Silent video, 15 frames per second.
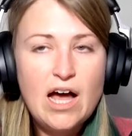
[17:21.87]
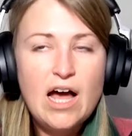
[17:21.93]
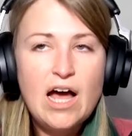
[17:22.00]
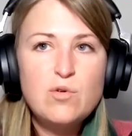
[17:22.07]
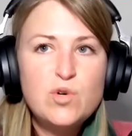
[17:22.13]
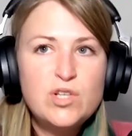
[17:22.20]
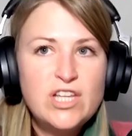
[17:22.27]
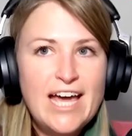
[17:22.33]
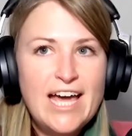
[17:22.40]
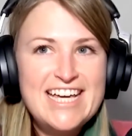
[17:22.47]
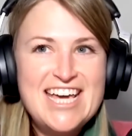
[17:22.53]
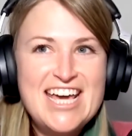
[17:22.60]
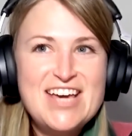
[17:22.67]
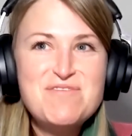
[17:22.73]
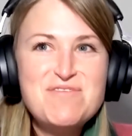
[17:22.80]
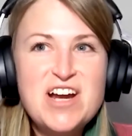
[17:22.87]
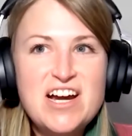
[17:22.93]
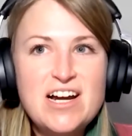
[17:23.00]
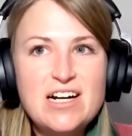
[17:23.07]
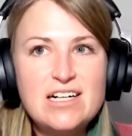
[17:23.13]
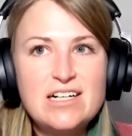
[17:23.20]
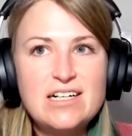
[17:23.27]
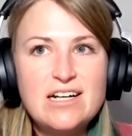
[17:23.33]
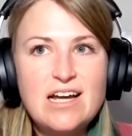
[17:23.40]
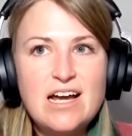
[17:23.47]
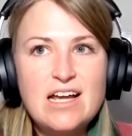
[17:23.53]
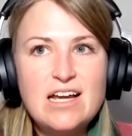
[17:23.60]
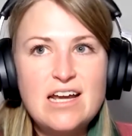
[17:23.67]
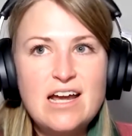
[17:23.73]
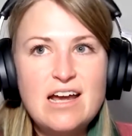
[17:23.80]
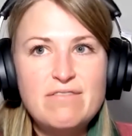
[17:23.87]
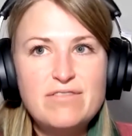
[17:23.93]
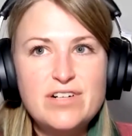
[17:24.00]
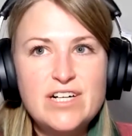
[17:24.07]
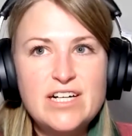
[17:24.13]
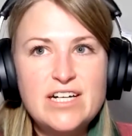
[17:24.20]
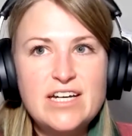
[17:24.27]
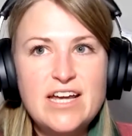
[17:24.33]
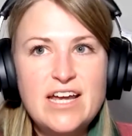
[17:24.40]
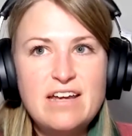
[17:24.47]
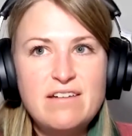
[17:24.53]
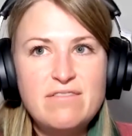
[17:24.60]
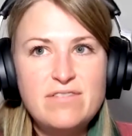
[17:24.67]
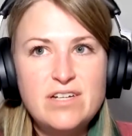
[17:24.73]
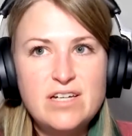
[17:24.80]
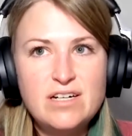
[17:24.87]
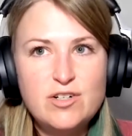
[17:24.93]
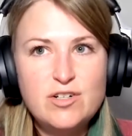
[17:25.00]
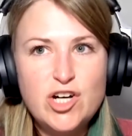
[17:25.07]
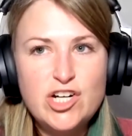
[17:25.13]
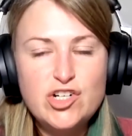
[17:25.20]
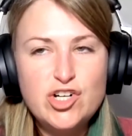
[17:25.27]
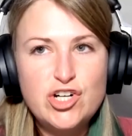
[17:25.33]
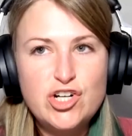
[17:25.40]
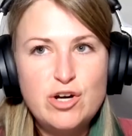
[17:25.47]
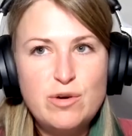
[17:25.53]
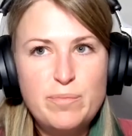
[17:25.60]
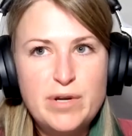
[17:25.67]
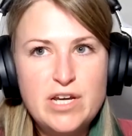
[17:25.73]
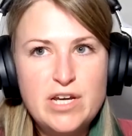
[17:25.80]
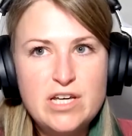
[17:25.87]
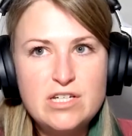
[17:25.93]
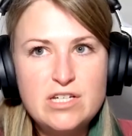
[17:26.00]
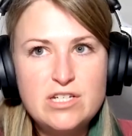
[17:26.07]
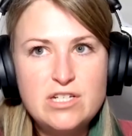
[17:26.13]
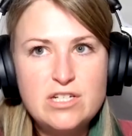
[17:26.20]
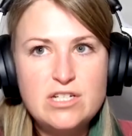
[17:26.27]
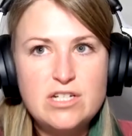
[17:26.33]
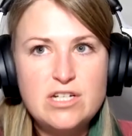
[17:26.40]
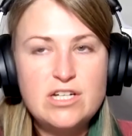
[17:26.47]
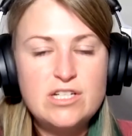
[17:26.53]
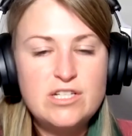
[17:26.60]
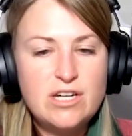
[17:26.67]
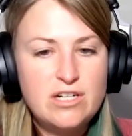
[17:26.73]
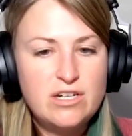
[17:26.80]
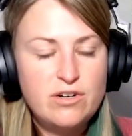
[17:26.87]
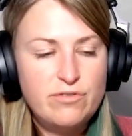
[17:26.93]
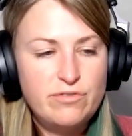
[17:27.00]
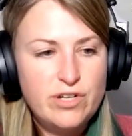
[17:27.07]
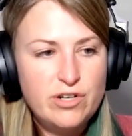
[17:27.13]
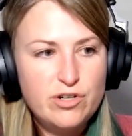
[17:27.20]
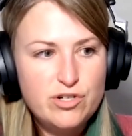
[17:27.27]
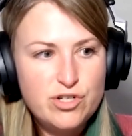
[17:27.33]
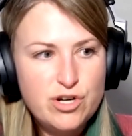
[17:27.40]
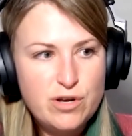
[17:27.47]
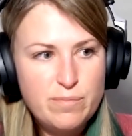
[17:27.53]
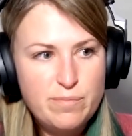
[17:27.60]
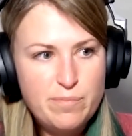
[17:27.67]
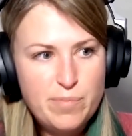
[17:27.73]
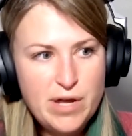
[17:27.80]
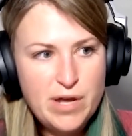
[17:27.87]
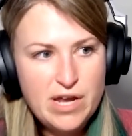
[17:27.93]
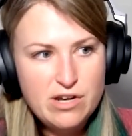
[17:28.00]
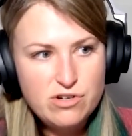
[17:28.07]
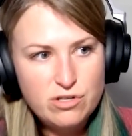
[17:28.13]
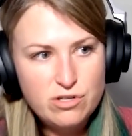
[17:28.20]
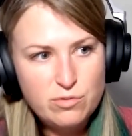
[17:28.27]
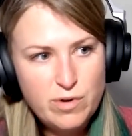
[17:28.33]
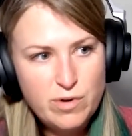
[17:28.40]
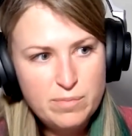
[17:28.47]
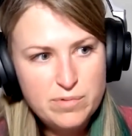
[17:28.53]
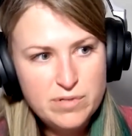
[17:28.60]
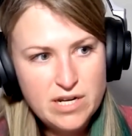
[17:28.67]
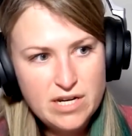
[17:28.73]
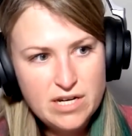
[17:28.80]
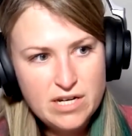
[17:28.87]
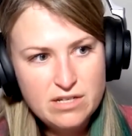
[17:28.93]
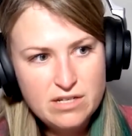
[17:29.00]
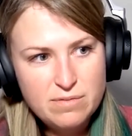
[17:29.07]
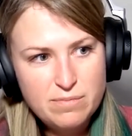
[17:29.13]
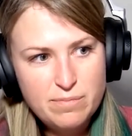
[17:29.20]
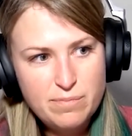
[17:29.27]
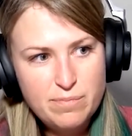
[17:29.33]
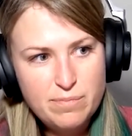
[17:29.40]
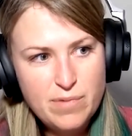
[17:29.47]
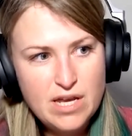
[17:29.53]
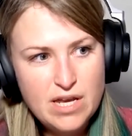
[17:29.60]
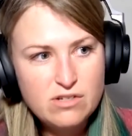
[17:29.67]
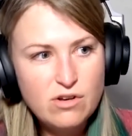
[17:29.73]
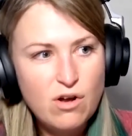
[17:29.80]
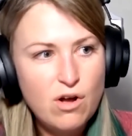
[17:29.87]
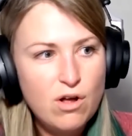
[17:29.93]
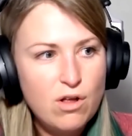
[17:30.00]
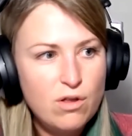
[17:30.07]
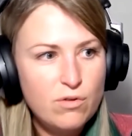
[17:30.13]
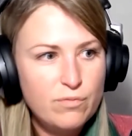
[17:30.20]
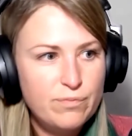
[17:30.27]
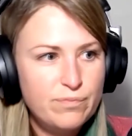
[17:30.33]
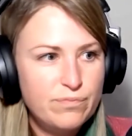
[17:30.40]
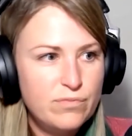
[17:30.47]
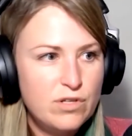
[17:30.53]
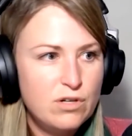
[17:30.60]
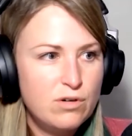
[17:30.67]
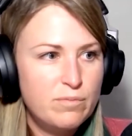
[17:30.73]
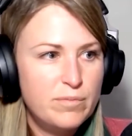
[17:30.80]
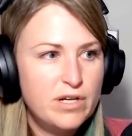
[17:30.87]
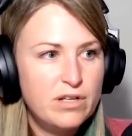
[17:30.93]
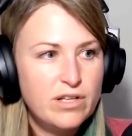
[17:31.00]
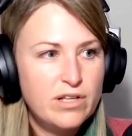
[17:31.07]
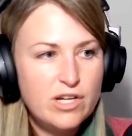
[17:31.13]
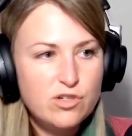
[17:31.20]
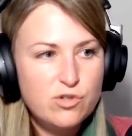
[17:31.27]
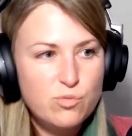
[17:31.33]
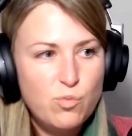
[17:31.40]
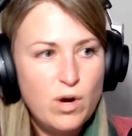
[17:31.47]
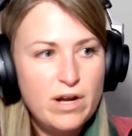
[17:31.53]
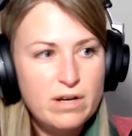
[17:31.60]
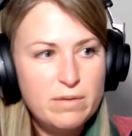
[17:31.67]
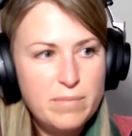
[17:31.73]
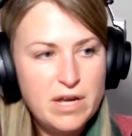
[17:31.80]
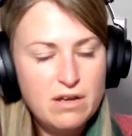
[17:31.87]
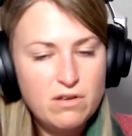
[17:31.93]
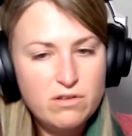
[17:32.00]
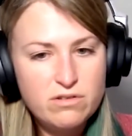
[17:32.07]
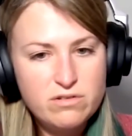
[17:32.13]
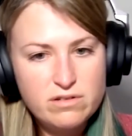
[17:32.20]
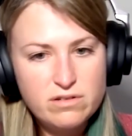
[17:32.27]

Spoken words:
would like it where not every AV integration company's executive leadership page on their website is all, middle-aged white males,